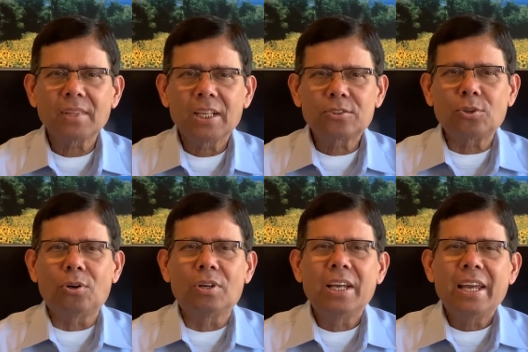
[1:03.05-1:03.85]

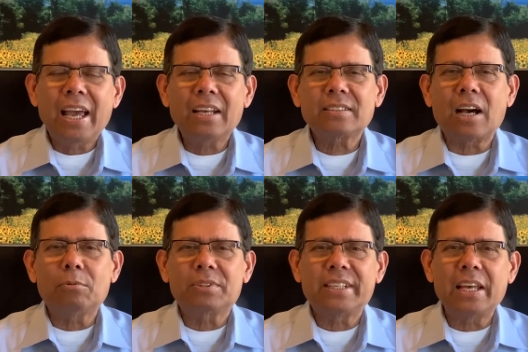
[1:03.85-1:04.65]
So, as I
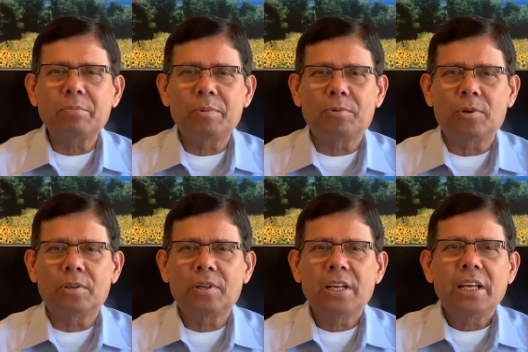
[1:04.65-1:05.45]
was saying before,
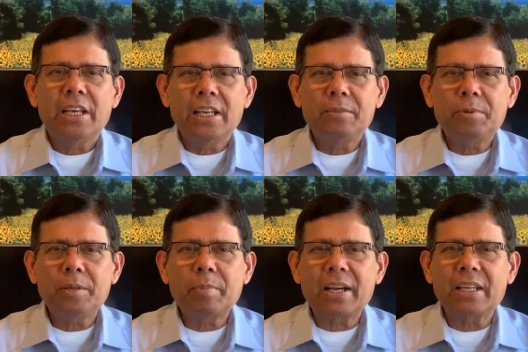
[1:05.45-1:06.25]
infinite
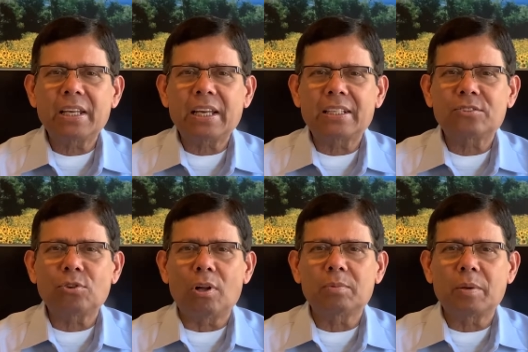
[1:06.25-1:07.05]
banking can
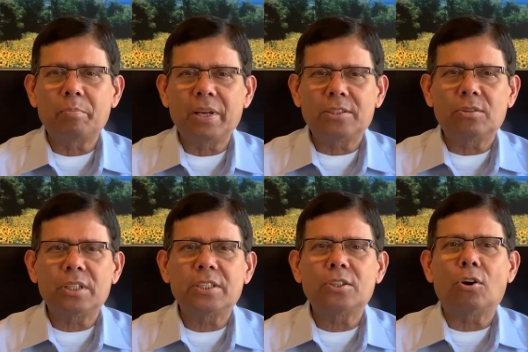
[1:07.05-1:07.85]
solve the
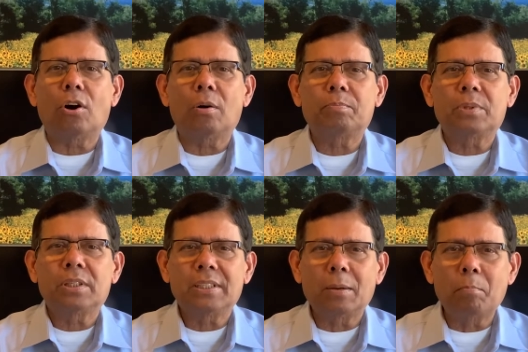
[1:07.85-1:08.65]
majority of
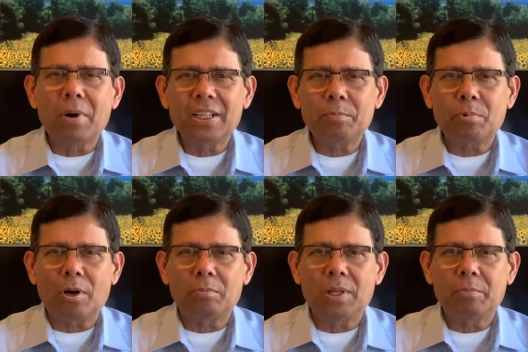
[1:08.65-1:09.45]
the money
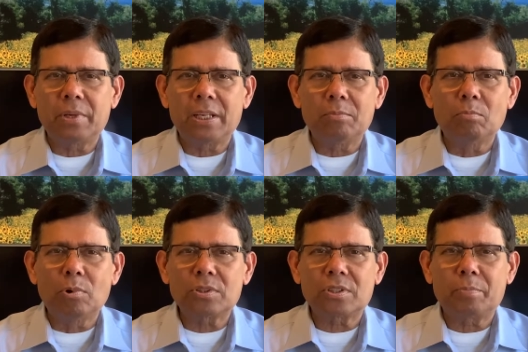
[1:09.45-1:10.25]
problem in
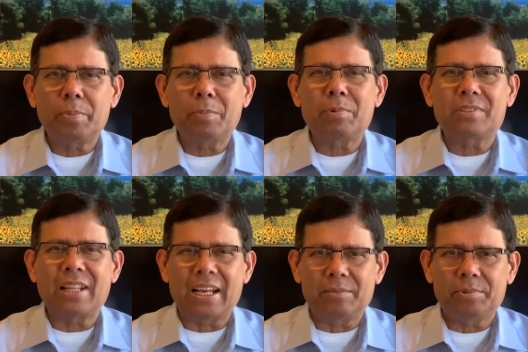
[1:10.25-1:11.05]
most of people's
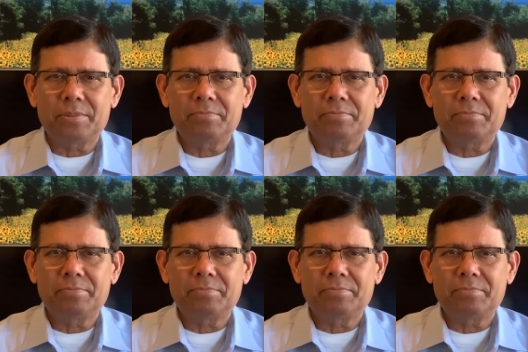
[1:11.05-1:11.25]
lives.